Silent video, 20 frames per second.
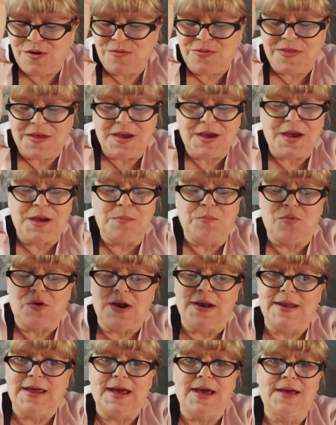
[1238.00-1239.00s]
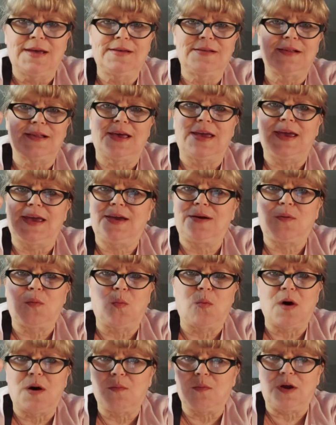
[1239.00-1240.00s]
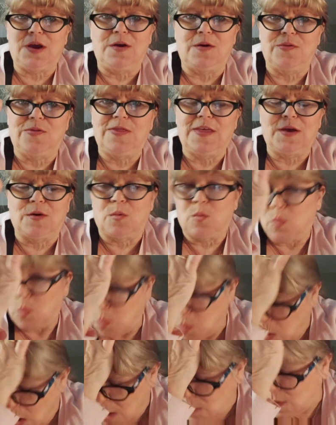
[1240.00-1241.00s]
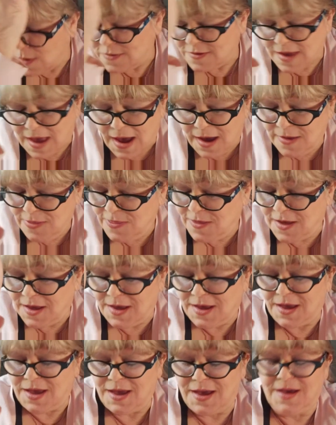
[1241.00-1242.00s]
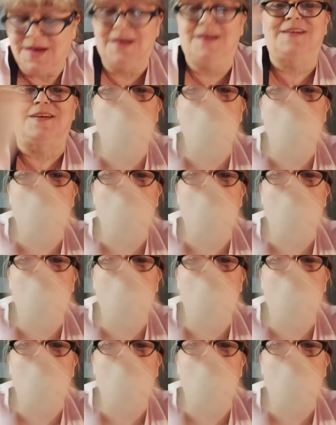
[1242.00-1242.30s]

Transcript: thinking, Brenda? Like, what were you what was I thinking?